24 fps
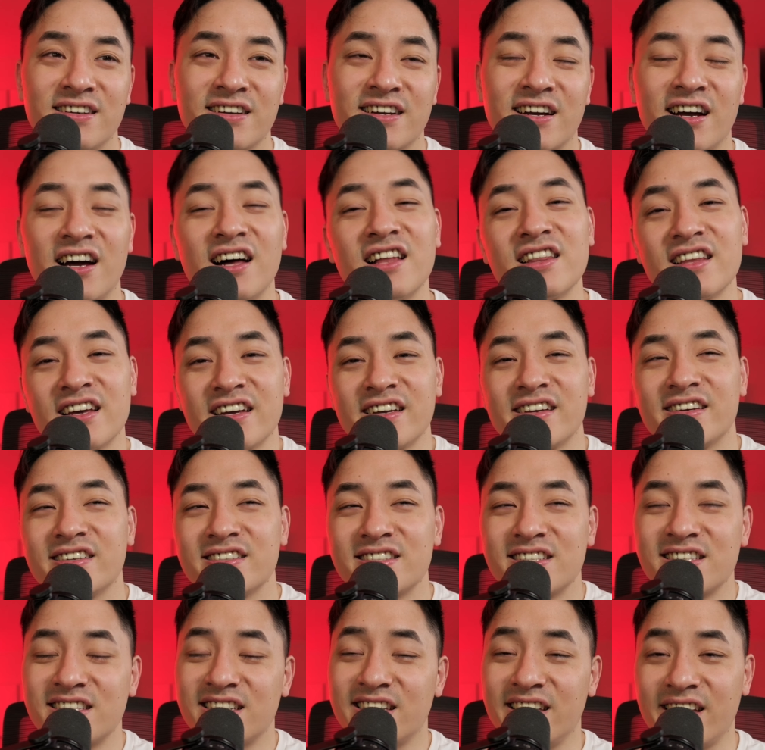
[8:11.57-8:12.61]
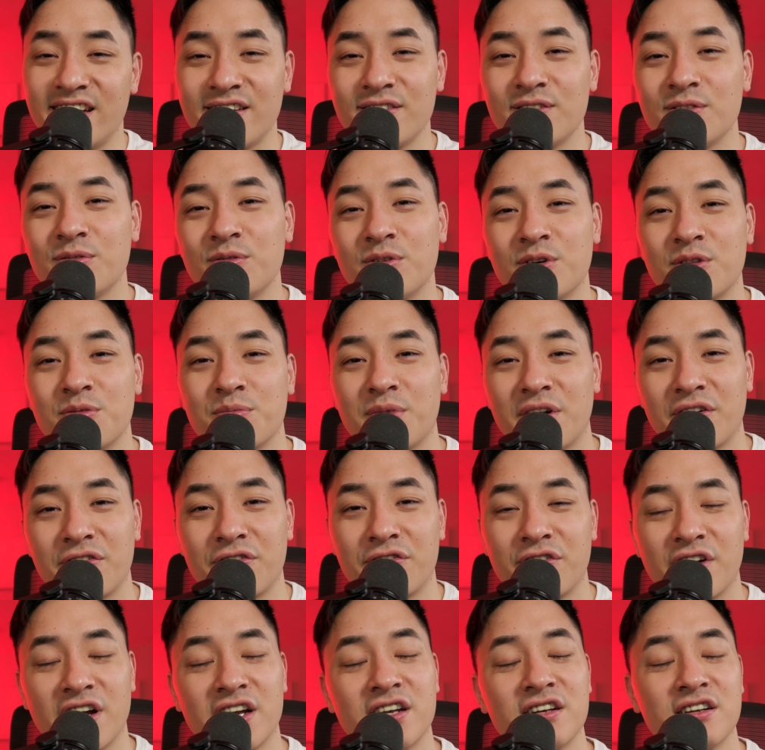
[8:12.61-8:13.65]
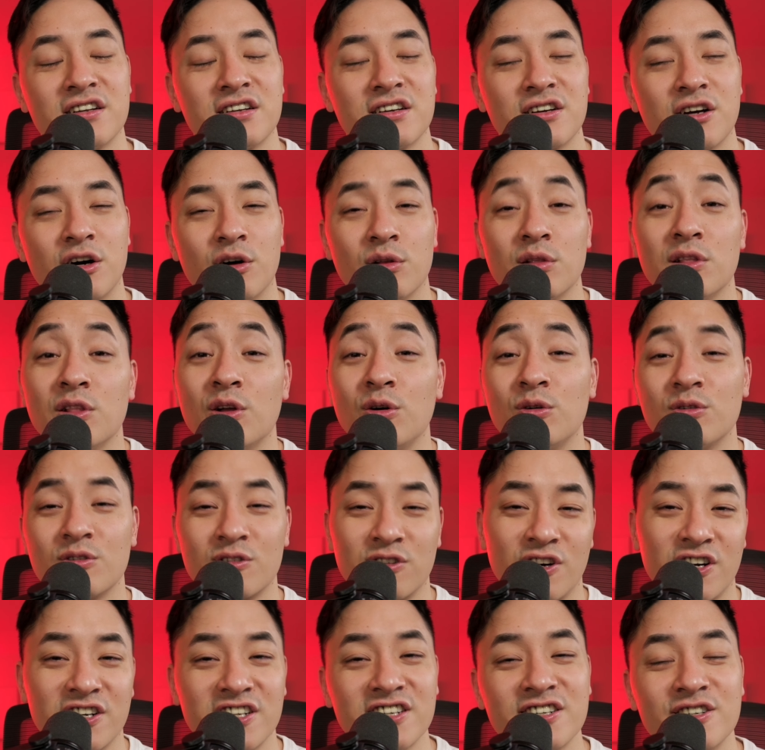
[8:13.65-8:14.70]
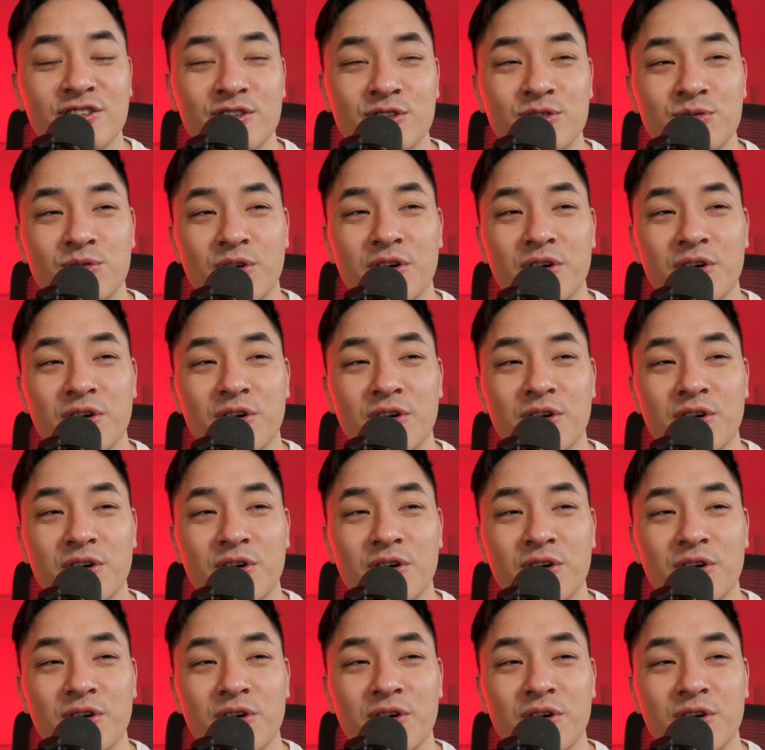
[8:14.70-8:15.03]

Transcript: kind of like skit with my friend called Lone Chronicles,